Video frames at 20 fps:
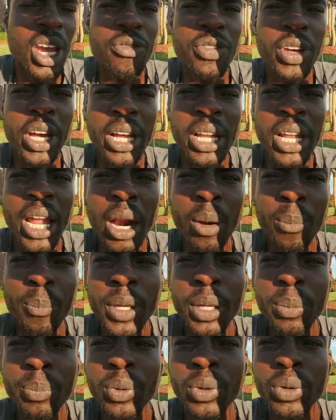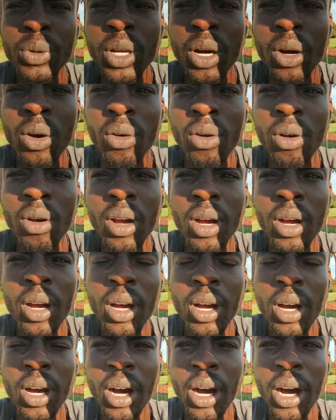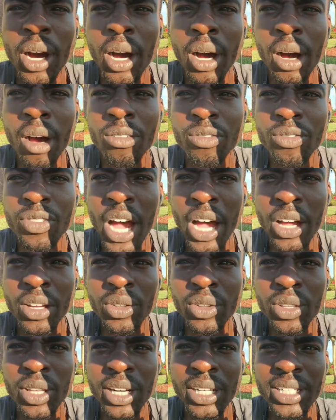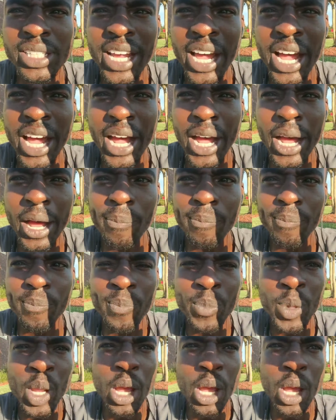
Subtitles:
I feel like a lot of people don't value their time.